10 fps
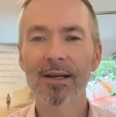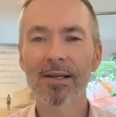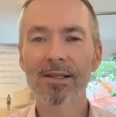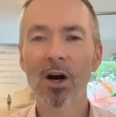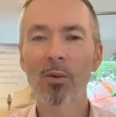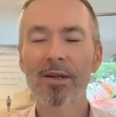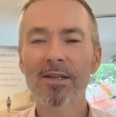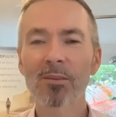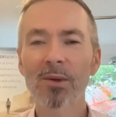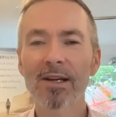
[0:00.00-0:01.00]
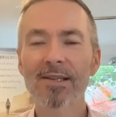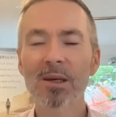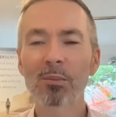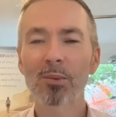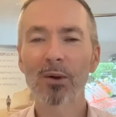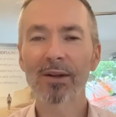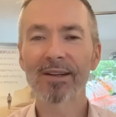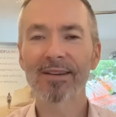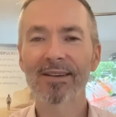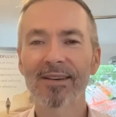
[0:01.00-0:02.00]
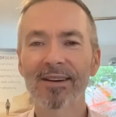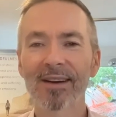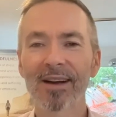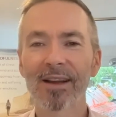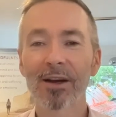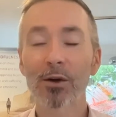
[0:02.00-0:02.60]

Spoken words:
start with something simple that